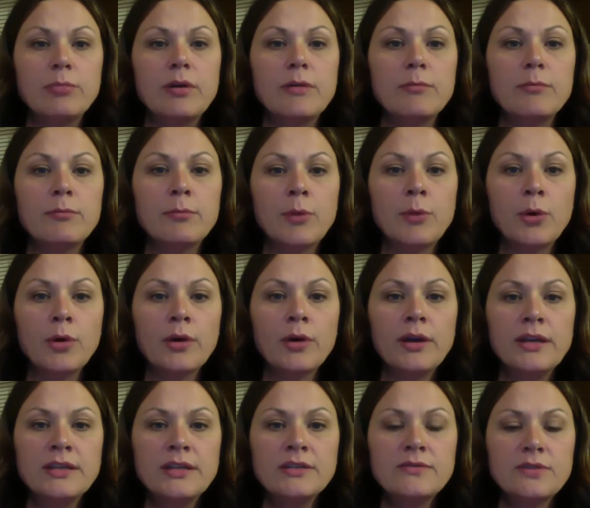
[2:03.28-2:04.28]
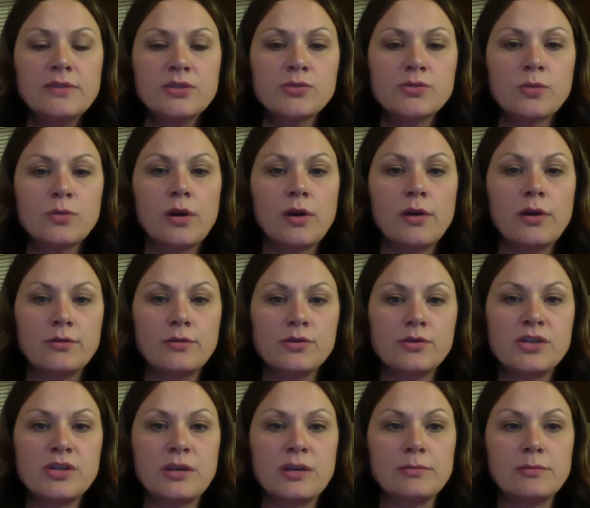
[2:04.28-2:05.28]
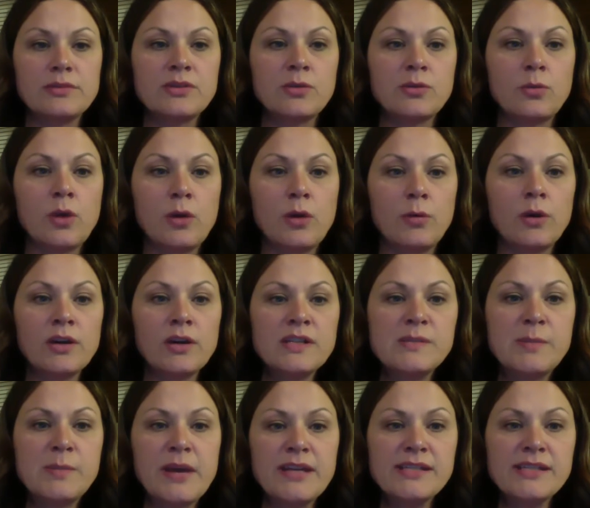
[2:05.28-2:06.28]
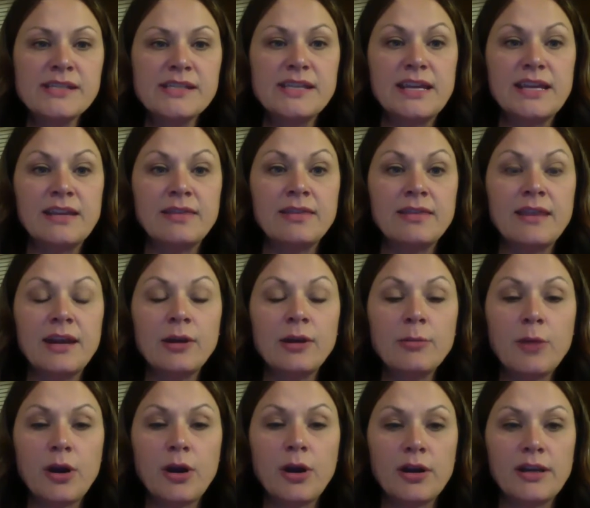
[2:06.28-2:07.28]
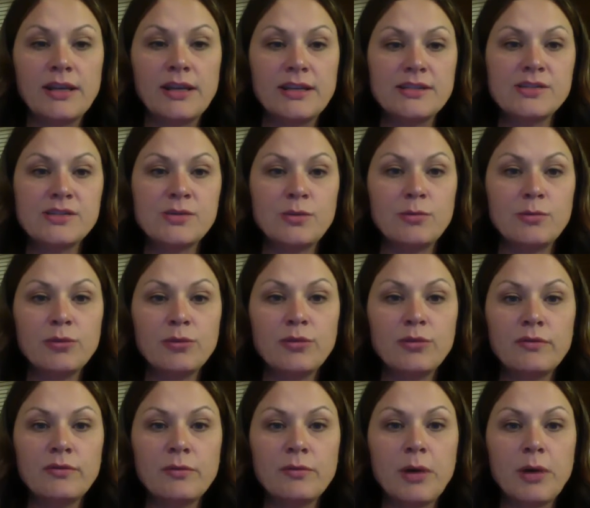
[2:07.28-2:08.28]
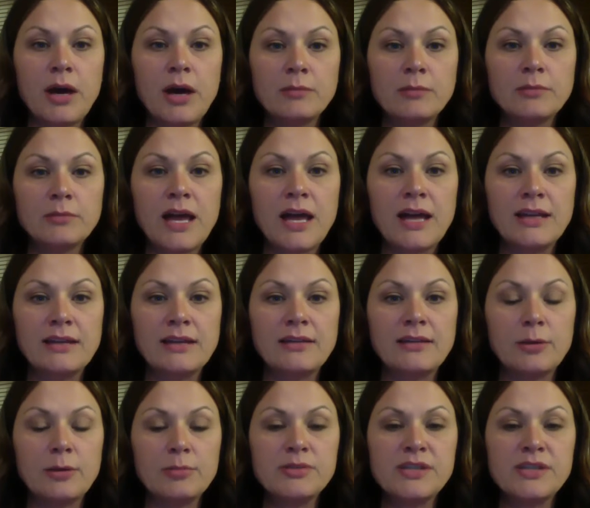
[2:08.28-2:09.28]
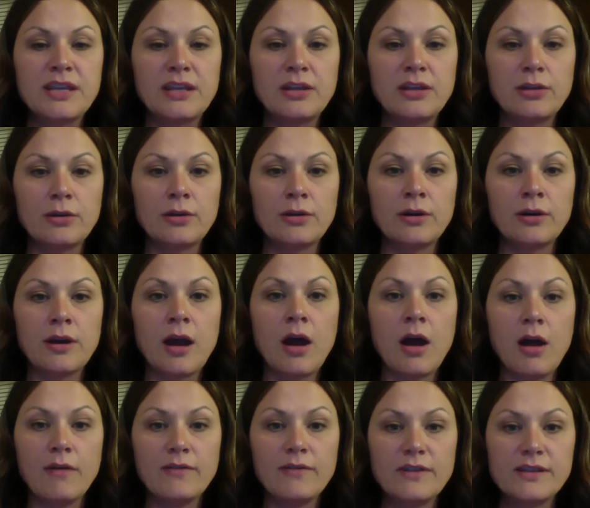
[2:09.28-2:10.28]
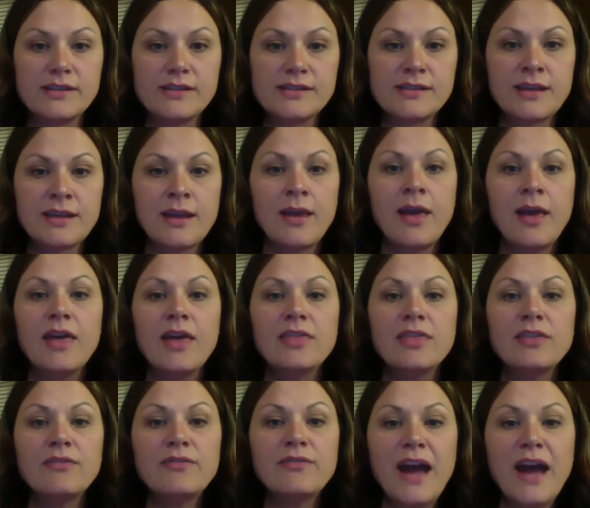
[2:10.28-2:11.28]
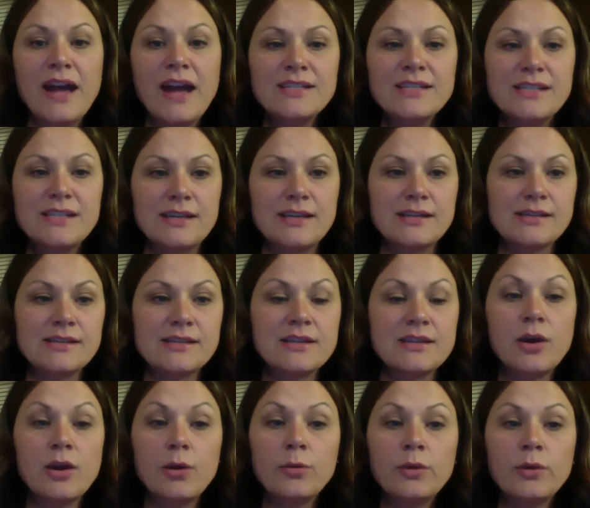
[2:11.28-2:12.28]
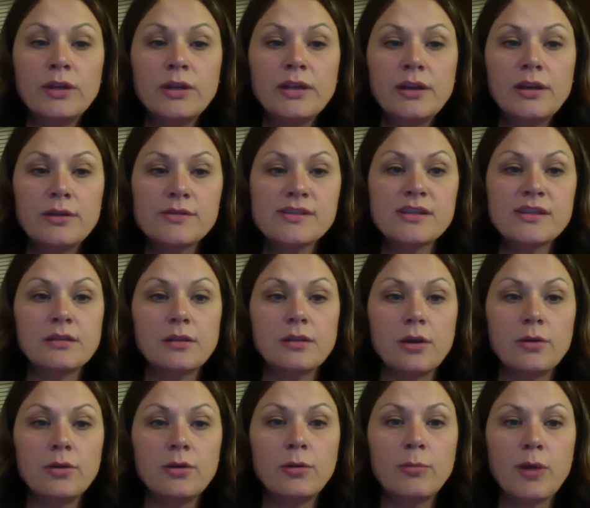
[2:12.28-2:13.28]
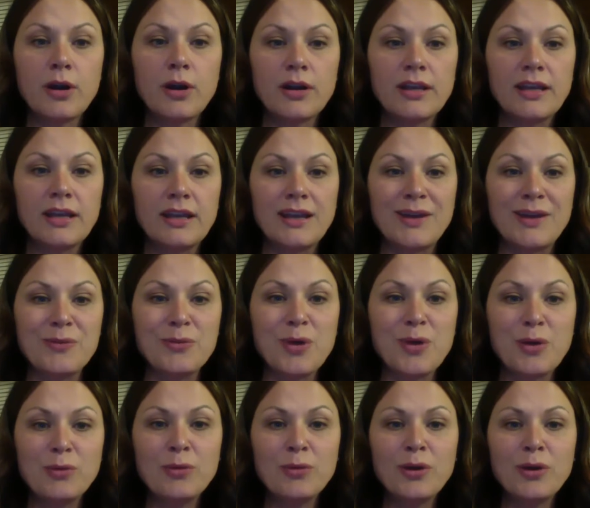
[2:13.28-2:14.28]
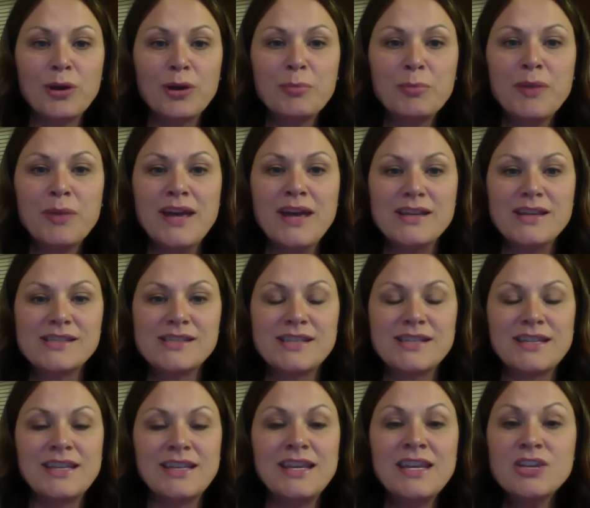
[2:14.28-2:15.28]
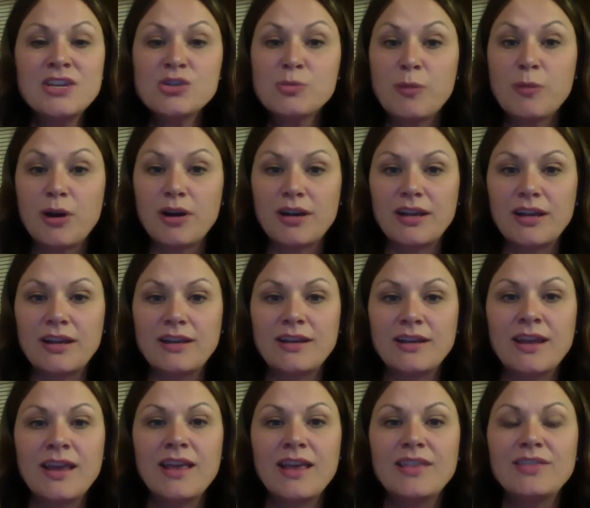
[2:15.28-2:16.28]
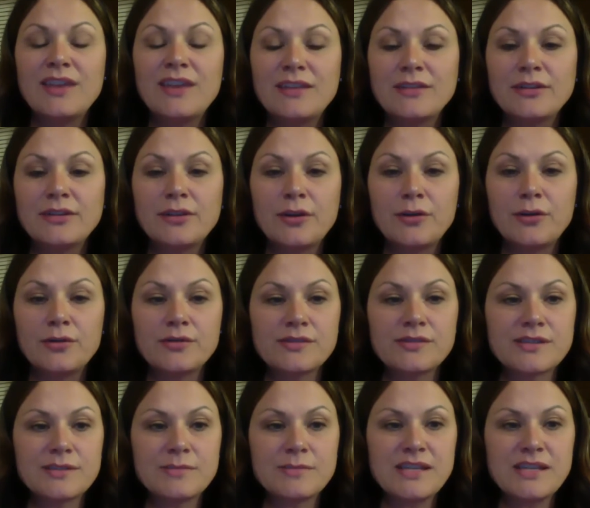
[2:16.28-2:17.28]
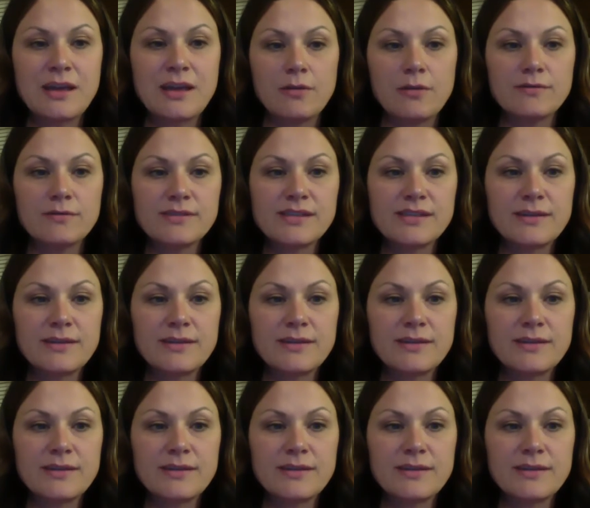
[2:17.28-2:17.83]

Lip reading: more individual ownership to what works best in their market to improve the bottom line in their particular office. The fact is, no one knows the local market and what will work best in each market than the locals themselves.